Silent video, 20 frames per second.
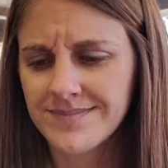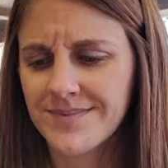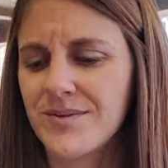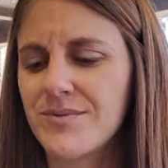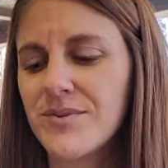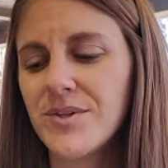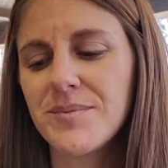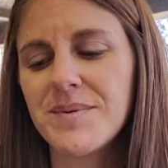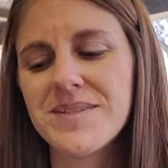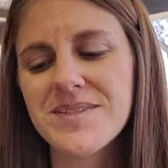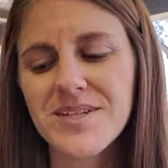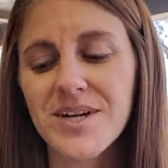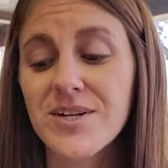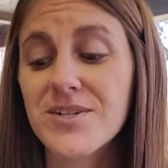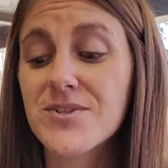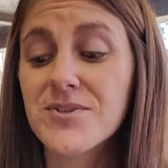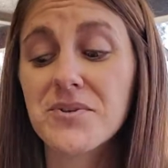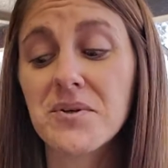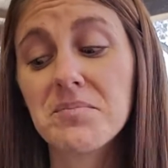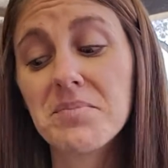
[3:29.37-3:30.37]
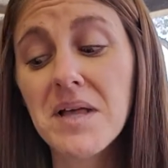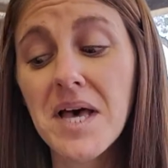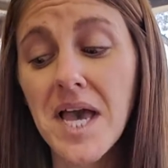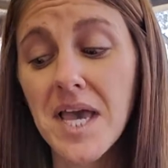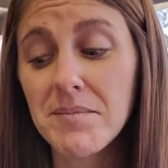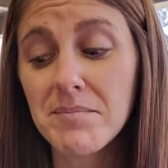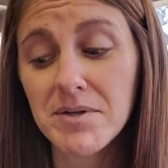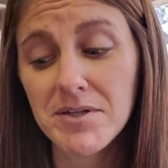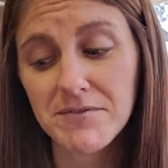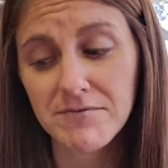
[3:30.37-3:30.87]
Ruby starts to reply,
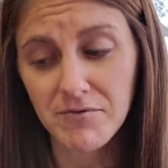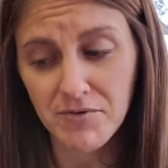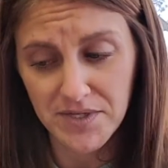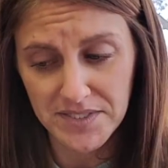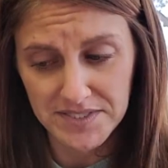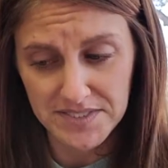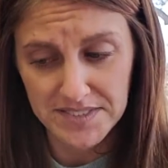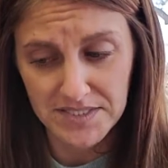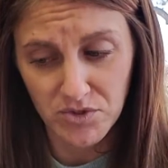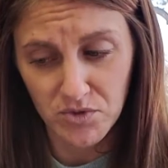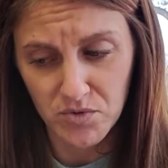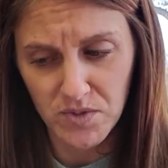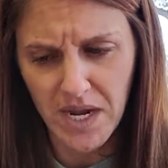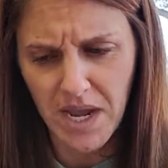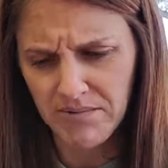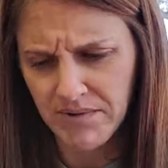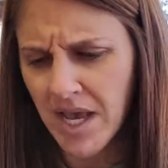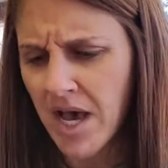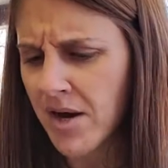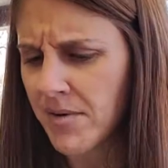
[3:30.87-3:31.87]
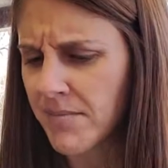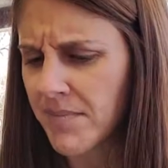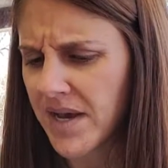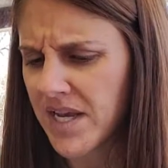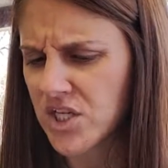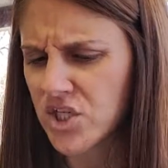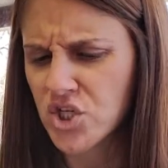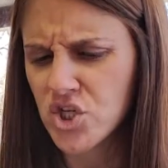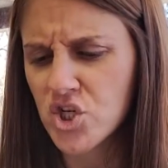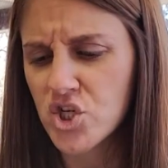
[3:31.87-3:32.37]
but her voice is drowned out by a
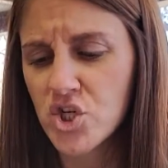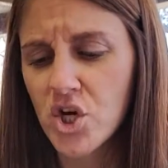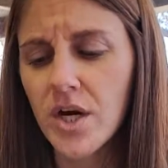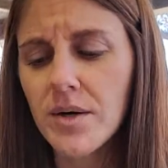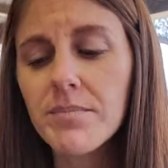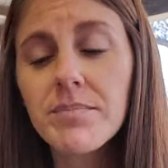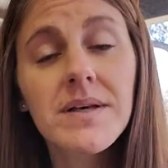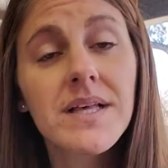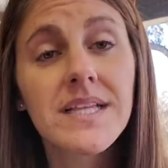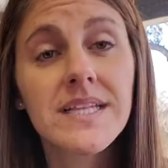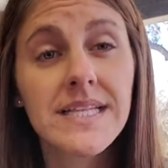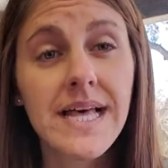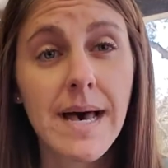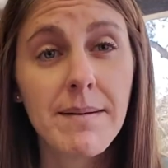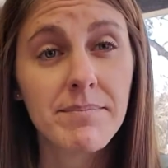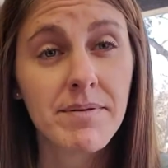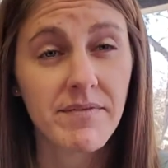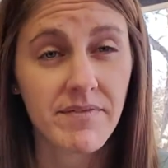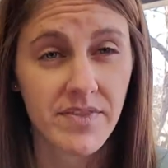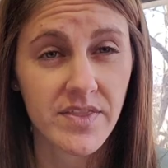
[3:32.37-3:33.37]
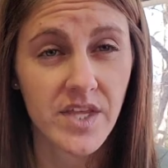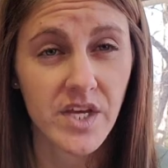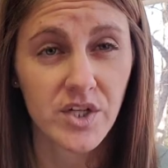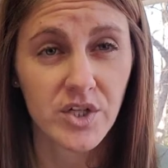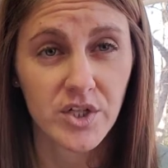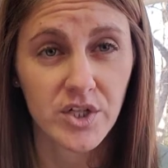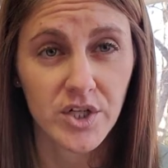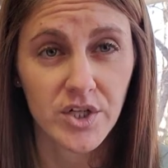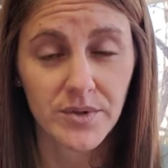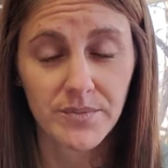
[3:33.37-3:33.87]
sharp clap of
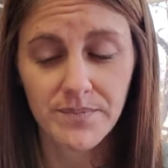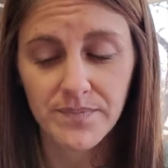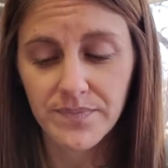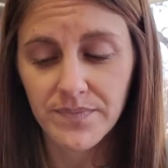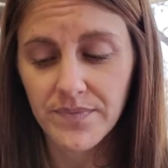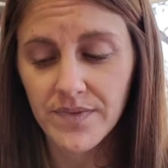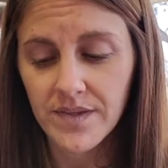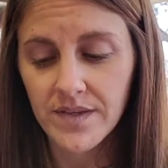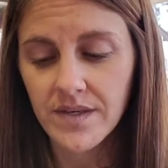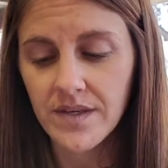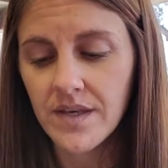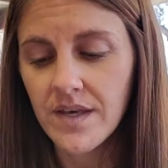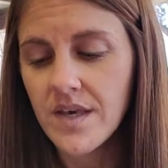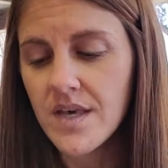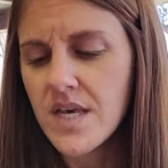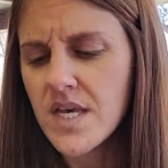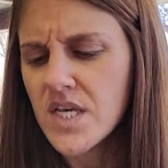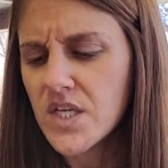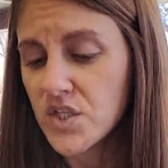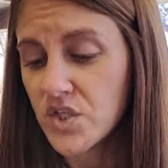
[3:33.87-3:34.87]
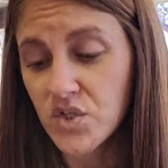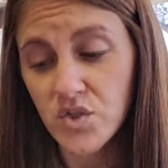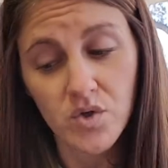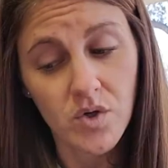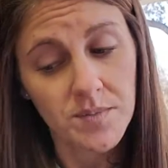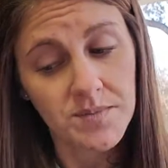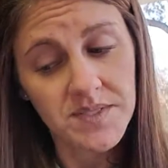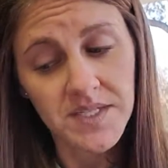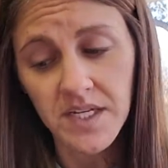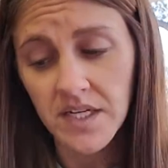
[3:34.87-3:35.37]
thunder.
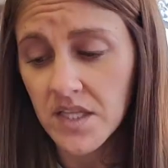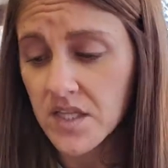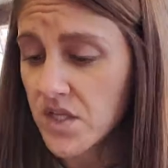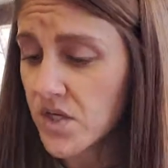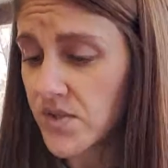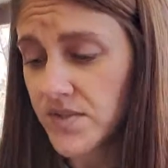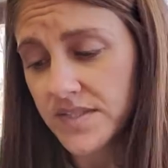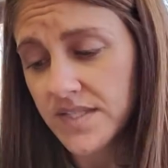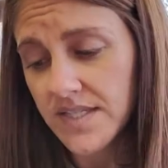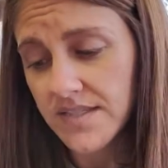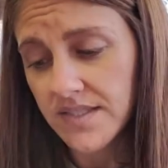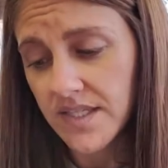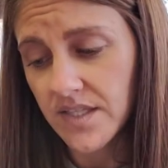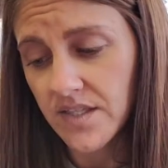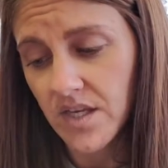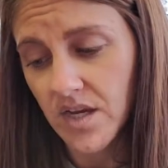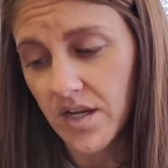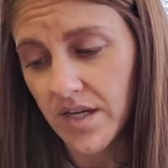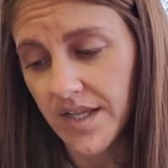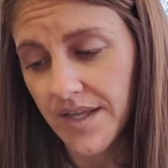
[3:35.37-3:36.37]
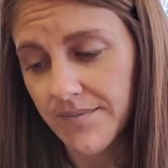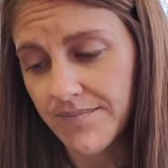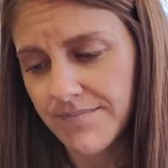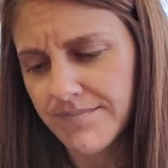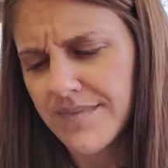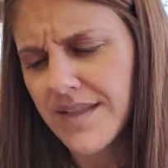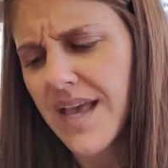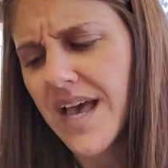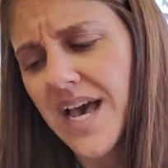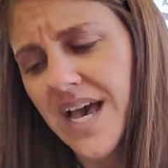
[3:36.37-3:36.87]
Storm's getting close, says Kenyani.
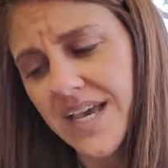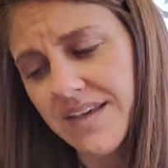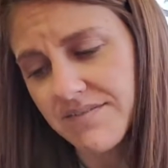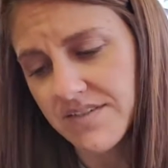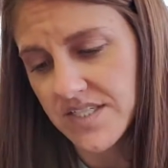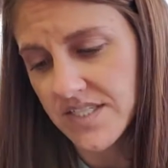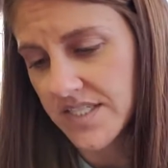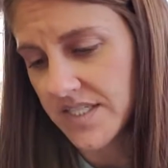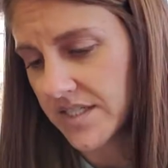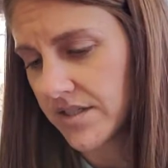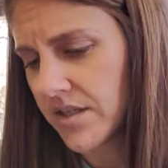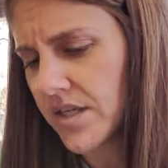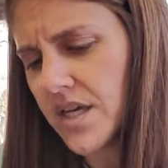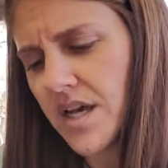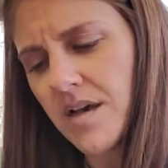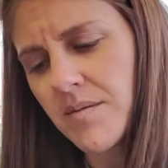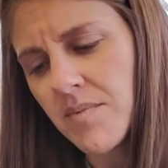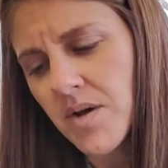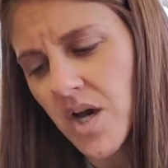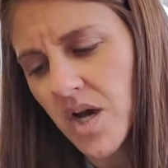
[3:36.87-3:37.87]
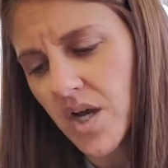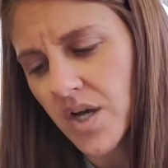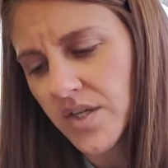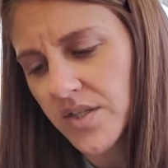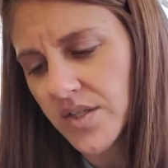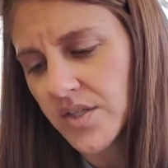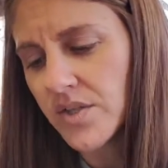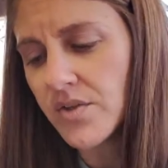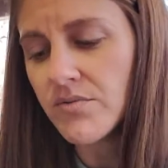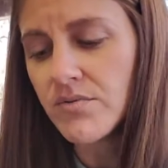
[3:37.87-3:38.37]
Ivan, dear, come on.
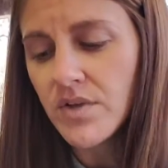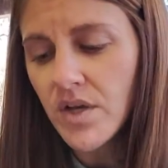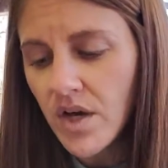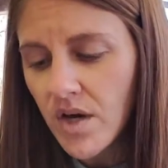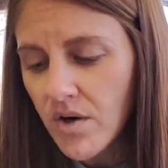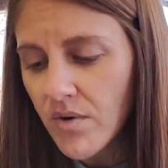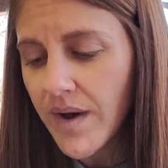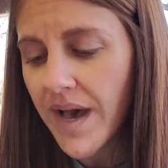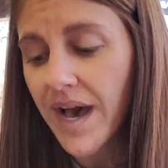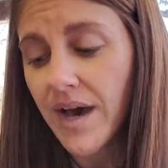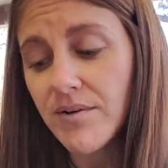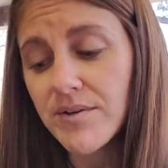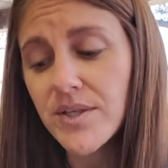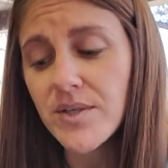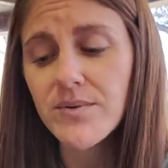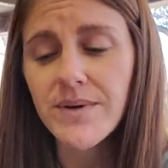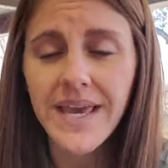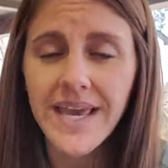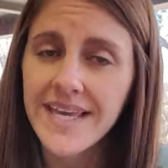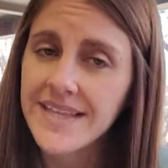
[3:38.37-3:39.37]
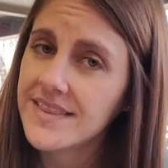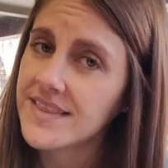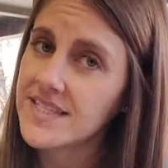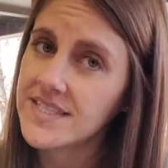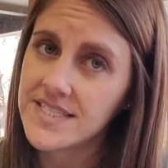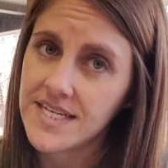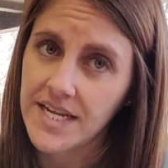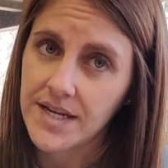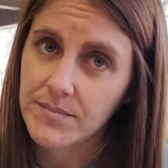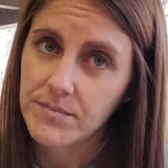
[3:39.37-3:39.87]
You know how you hate the
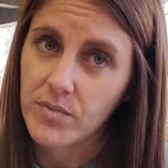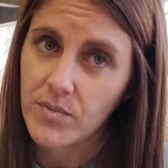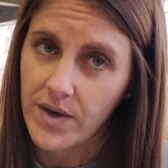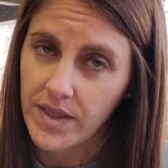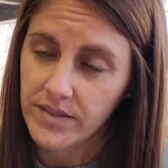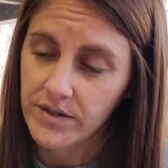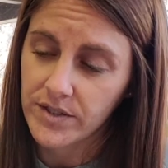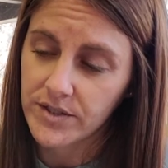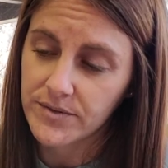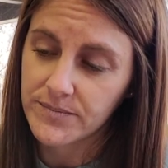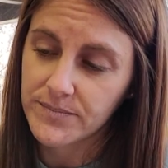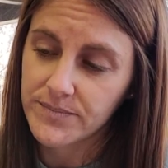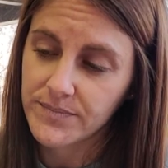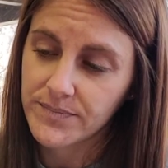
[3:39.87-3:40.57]
damp weather.